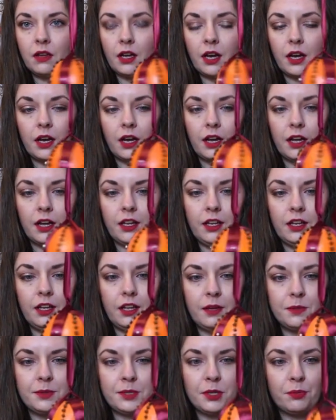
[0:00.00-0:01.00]

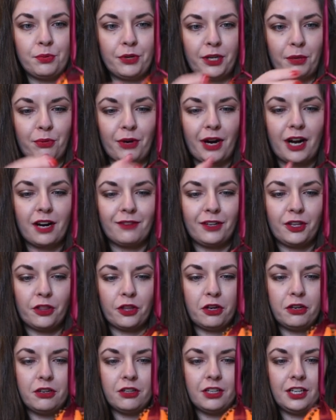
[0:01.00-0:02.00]
I'm still pretty proud of it
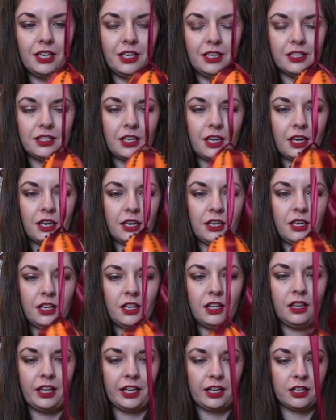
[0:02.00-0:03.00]
though. It's like
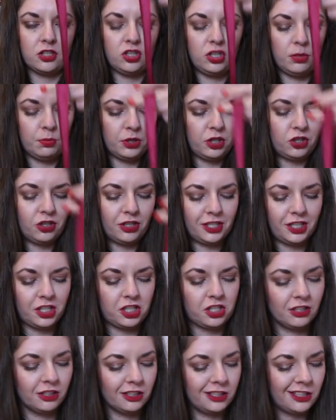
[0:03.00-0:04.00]
a super
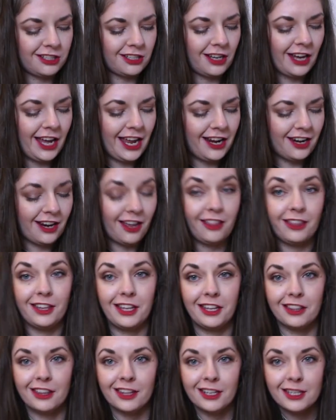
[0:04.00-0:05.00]
traditional design. And
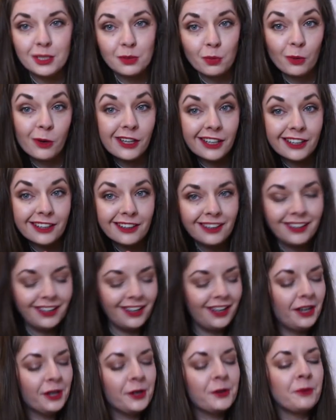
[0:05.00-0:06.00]
then this one,
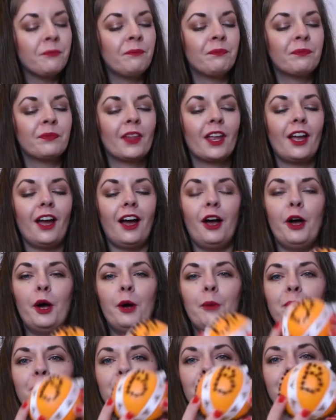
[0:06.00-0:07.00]

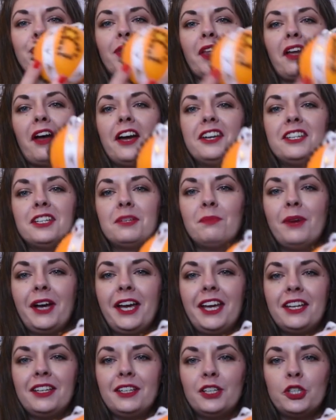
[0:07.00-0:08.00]
I did
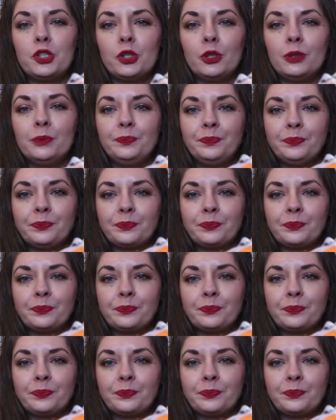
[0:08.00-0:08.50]
my initial